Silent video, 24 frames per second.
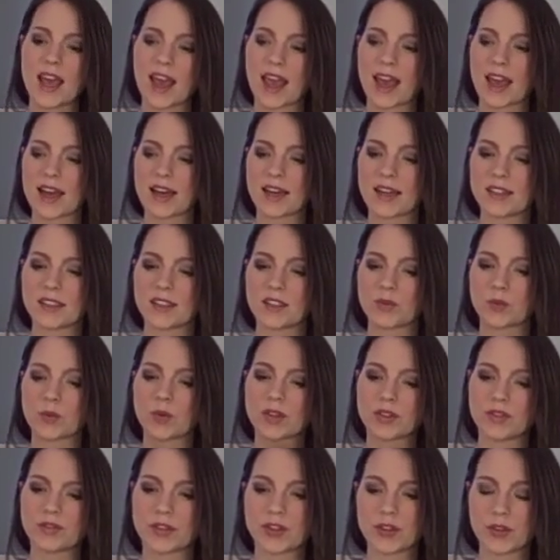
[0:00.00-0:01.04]
and
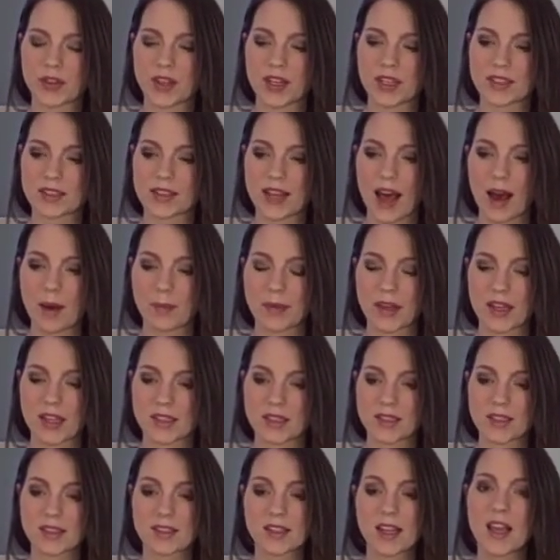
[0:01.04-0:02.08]
one of two things
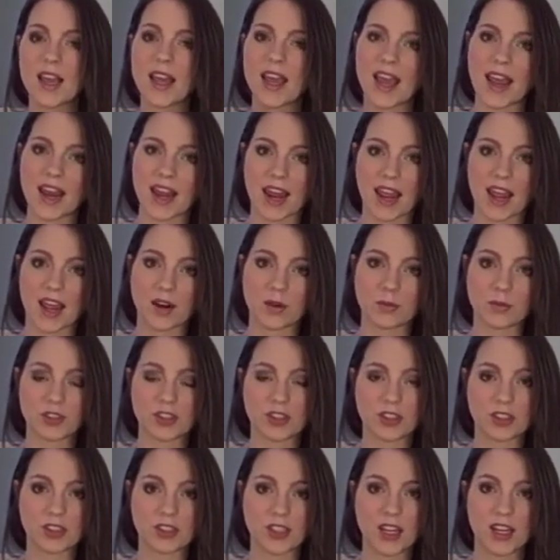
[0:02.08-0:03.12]
happens. An
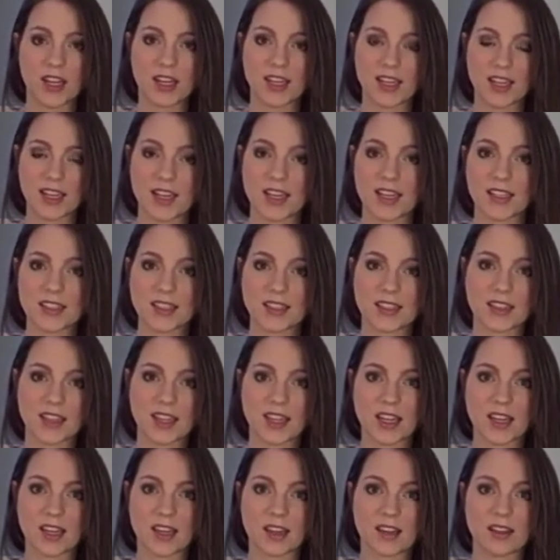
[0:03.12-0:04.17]
animal eats
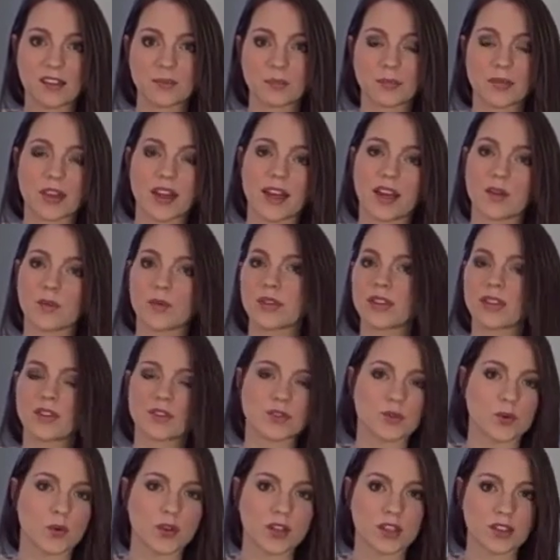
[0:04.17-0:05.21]
the plant with the
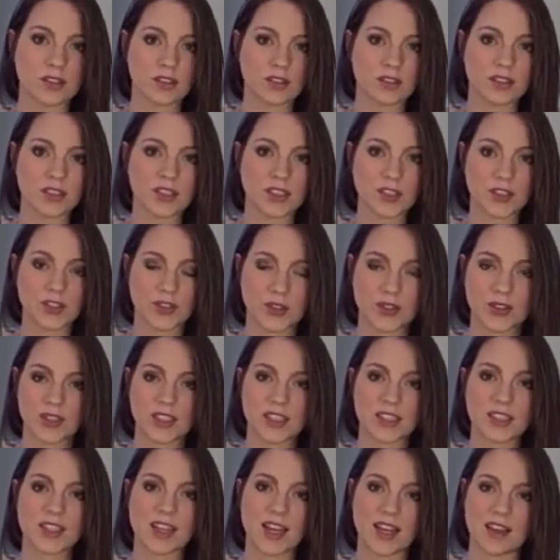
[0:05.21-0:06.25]
soil
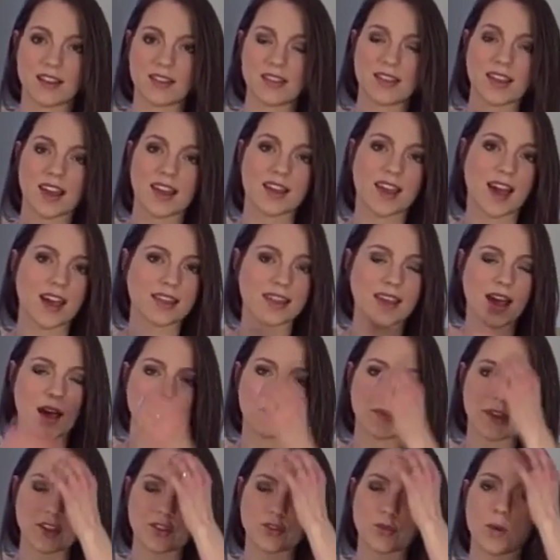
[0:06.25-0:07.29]
included and they get
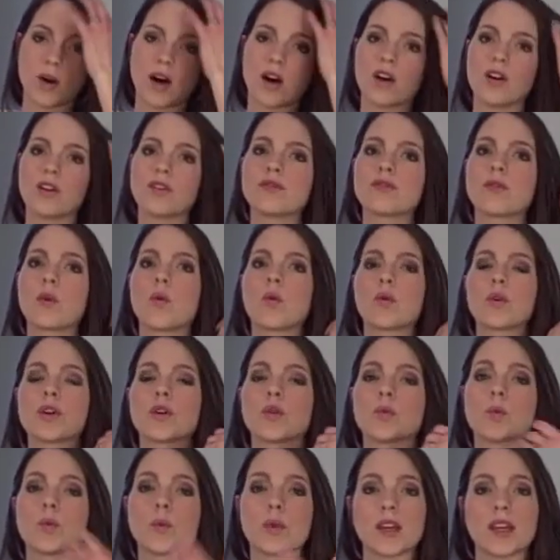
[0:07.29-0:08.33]
that B12,
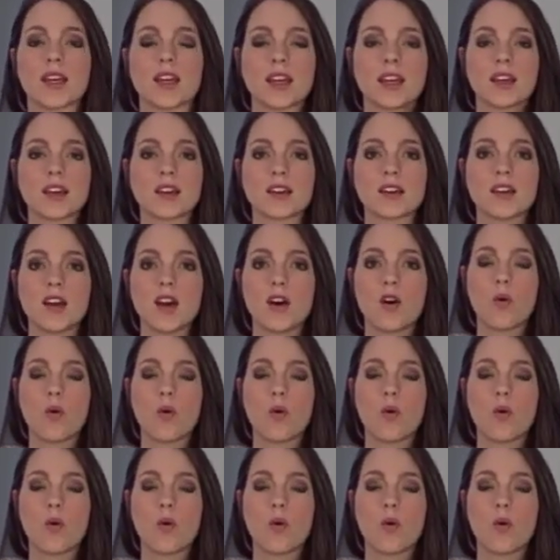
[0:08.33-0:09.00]
or we